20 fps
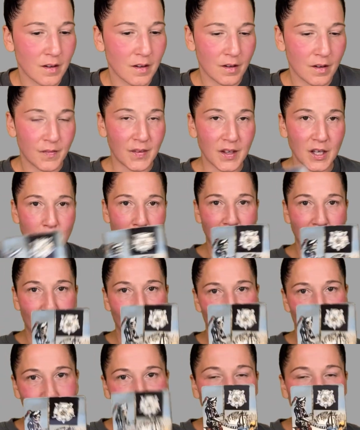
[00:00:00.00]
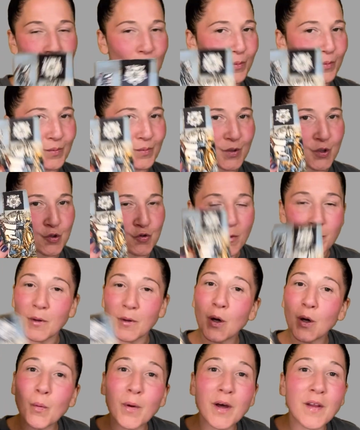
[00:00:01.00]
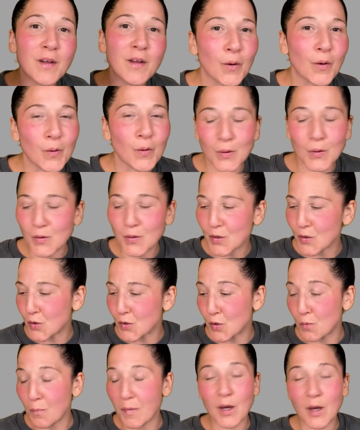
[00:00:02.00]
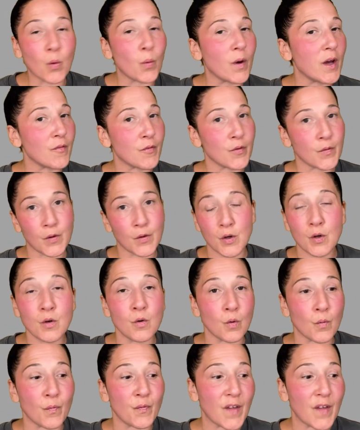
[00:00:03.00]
Think about, you know, stripping away the old to make way for the new.